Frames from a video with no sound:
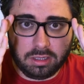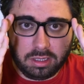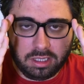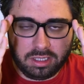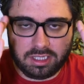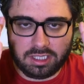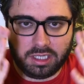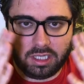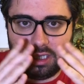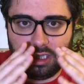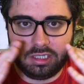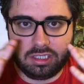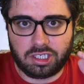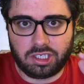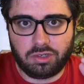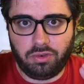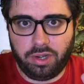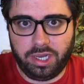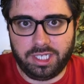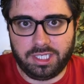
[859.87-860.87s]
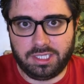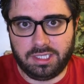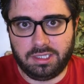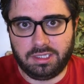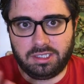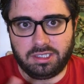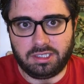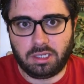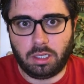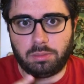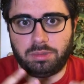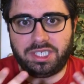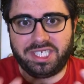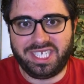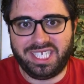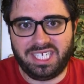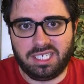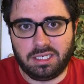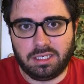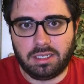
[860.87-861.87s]
It's it's crazy. It's
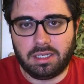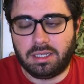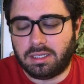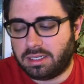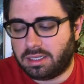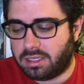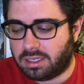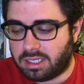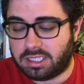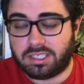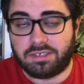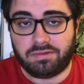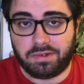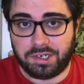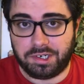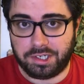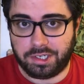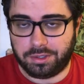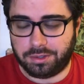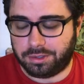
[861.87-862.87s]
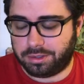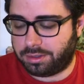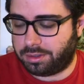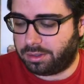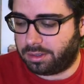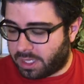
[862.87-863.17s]
obscene. It's very good.